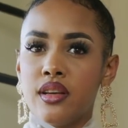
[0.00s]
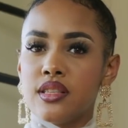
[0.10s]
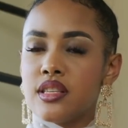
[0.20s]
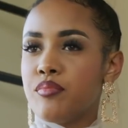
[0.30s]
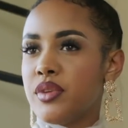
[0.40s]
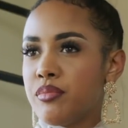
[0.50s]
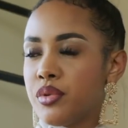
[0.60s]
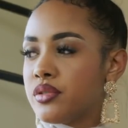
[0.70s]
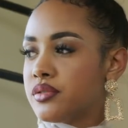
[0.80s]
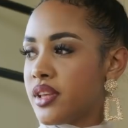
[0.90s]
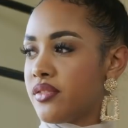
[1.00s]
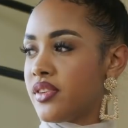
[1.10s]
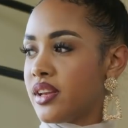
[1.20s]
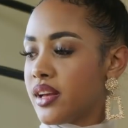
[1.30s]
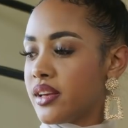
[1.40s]
Some people, they
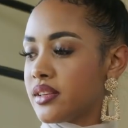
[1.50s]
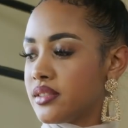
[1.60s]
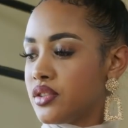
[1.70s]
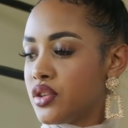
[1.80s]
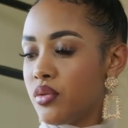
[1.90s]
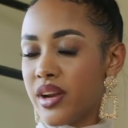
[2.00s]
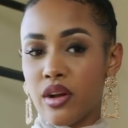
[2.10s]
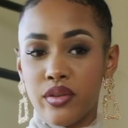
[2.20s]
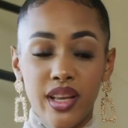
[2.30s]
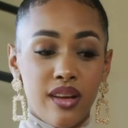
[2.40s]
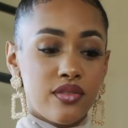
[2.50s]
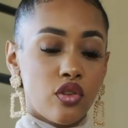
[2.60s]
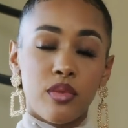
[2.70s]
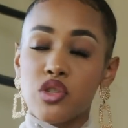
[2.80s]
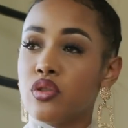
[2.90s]
feel like, you know what, I already have so
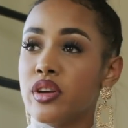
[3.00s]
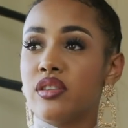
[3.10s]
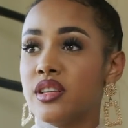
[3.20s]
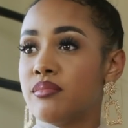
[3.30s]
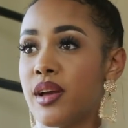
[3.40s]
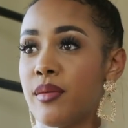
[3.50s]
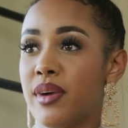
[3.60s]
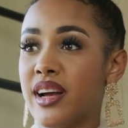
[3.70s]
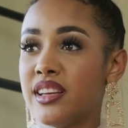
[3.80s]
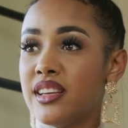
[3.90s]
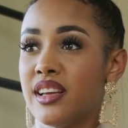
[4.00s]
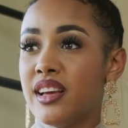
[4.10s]
much going on in my mind,